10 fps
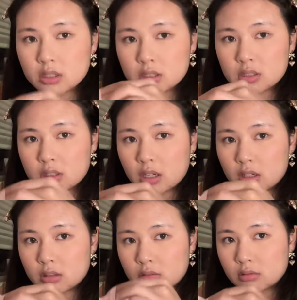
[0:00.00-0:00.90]
just
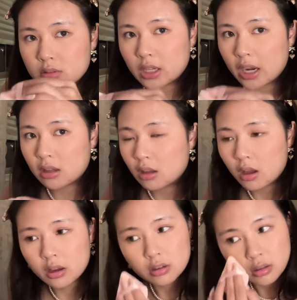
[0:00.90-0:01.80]
like take a
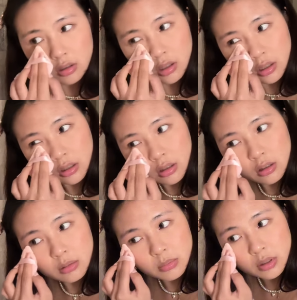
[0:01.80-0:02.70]
lot.
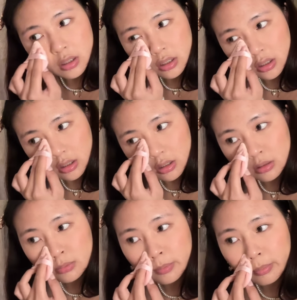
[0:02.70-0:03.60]
Put it here.